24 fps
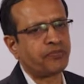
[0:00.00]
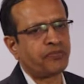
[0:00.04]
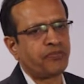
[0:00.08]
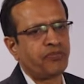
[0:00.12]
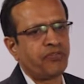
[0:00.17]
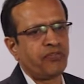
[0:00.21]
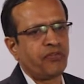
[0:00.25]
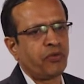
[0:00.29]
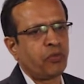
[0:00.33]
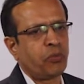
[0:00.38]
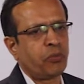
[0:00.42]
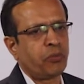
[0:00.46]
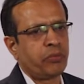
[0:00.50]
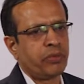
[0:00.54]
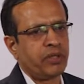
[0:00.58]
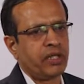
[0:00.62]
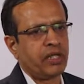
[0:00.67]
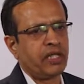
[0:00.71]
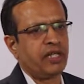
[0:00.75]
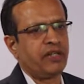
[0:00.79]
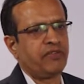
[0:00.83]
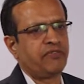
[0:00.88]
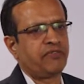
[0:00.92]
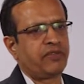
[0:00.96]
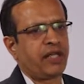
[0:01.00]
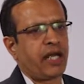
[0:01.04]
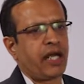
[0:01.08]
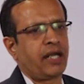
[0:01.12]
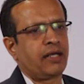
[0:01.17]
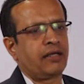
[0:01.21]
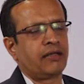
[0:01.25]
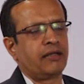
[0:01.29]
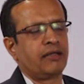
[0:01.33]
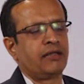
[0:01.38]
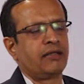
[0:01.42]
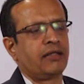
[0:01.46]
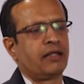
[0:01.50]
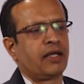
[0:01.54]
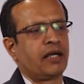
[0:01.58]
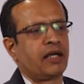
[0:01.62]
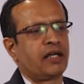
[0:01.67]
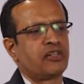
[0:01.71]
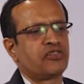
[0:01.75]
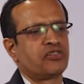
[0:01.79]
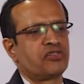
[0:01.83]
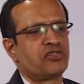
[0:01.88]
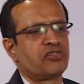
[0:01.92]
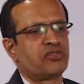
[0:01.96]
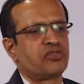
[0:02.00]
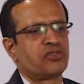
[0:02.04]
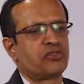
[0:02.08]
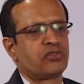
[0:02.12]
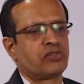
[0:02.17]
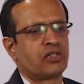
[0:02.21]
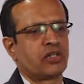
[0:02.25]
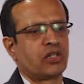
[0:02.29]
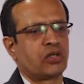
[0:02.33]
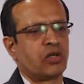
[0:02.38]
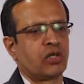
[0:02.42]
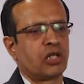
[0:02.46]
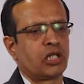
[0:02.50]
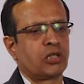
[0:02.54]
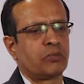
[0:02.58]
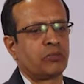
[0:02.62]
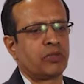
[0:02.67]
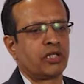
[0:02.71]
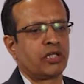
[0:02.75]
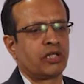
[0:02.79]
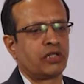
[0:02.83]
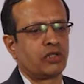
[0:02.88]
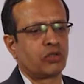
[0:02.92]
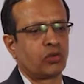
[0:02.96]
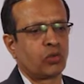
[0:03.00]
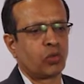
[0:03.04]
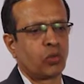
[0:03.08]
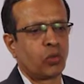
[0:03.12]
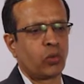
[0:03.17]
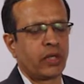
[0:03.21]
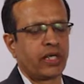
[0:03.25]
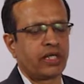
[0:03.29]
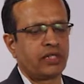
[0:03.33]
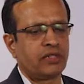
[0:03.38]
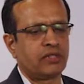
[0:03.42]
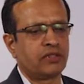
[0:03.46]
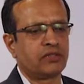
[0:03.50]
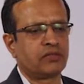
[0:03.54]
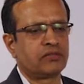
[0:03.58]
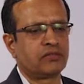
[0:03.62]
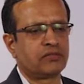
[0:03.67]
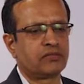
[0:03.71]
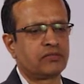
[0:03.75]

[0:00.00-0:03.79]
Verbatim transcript: If you believe that India's economy can grow at